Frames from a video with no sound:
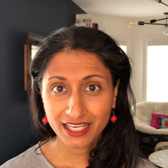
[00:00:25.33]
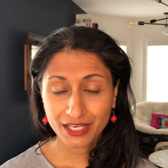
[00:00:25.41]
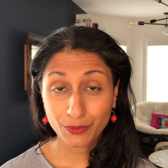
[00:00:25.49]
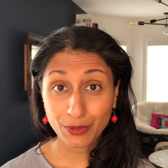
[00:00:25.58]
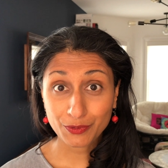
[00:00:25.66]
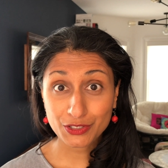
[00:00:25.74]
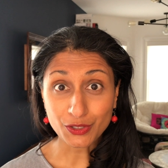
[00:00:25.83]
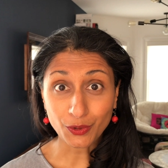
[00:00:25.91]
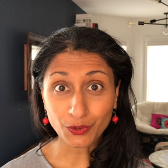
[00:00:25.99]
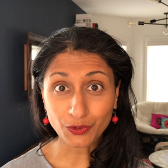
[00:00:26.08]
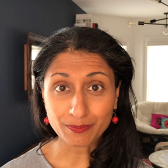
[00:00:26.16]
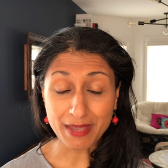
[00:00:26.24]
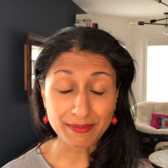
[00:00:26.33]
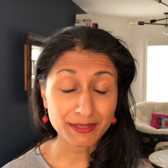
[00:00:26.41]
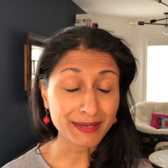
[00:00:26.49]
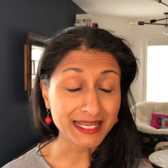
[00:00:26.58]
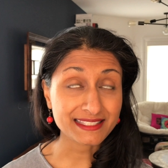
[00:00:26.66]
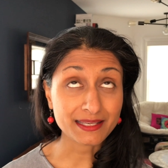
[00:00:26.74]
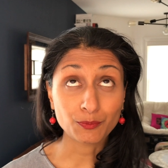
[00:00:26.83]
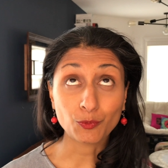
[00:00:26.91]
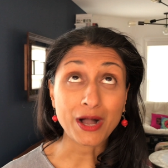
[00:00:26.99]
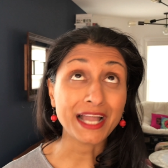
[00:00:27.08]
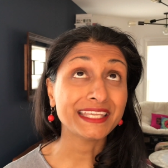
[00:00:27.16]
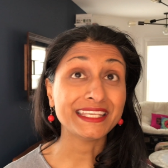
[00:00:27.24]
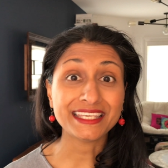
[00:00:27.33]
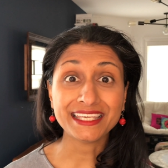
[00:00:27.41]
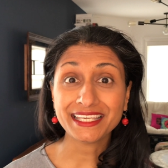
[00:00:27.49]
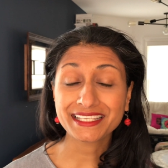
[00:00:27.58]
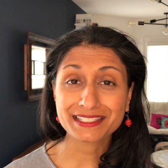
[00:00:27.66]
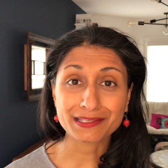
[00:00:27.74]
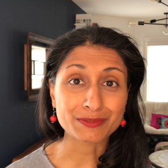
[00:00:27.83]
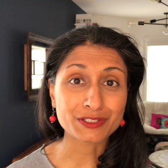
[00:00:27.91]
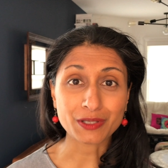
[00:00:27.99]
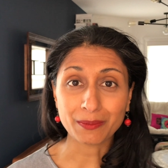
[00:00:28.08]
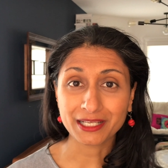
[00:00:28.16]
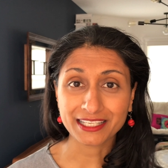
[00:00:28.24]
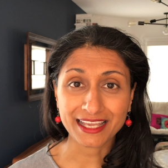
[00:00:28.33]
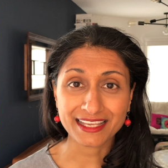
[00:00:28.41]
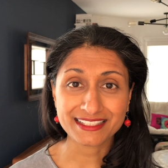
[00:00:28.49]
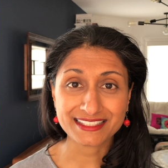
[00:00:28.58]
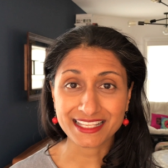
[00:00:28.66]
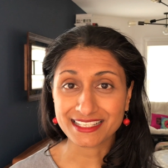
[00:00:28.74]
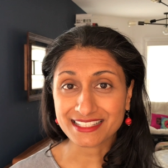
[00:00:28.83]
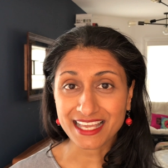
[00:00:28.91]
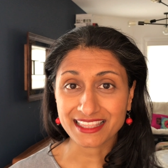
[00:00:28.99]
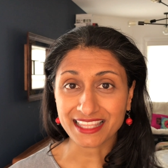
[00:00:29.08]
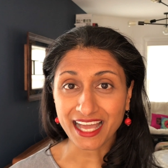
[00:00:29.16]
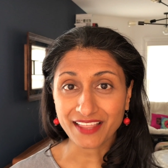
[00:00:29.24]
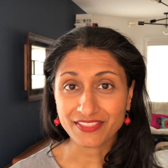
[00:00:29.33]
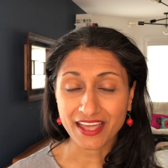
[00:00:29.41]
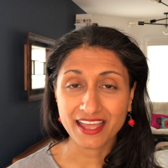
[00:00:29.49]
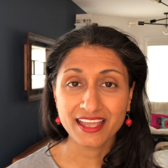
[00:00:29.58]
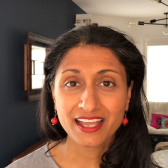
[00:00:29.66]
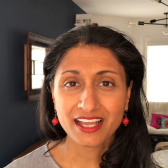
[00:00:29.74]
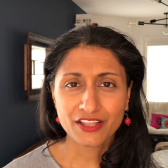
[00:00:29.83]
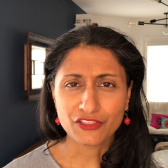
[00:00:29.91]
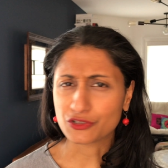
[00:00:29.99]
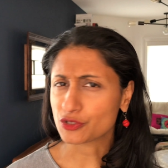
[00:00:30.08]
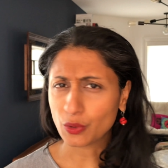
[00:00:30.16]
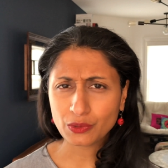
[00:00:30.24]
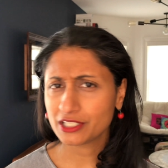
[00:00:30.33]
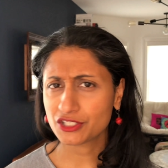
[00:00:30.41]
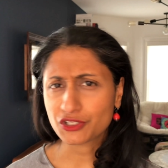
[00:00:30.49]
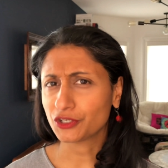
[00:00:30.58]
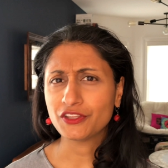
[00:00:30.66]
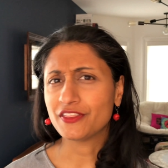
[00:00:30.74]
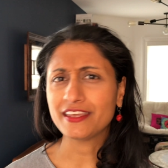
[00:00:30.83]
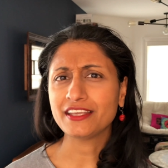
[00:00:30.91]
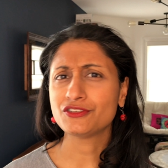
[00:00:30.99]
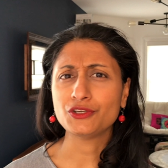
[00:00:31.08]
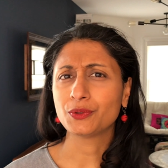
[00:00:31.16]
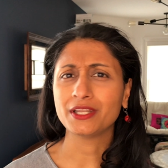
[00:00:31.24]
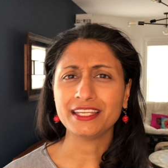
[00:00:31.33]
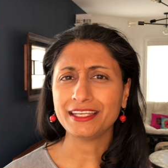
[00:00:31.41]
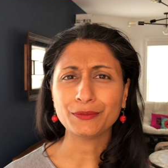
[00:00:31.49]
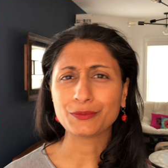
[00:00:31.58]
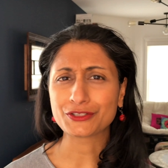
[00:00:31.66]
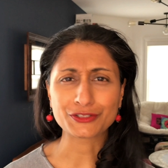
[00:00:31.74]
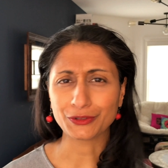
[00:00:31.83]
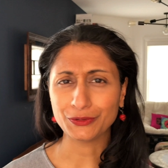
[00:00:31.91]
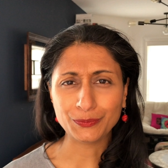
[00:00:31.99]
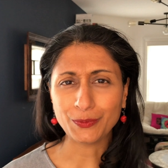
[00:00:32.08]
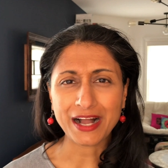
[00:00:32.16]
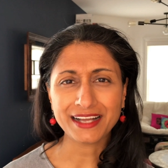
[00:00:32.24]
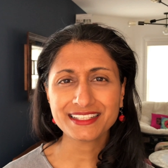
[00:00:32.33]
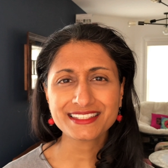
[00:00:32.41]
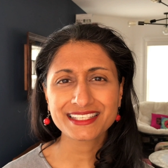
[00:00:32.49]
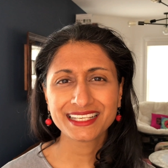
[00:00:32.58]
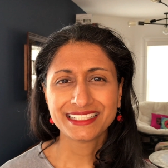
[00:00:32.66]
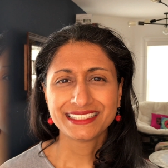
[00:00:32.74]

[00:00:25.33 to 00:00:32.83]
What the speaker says: We were told maybe by some wine geeks, some sommeliers, things like that, that there's only certain things you can eat with certain wines.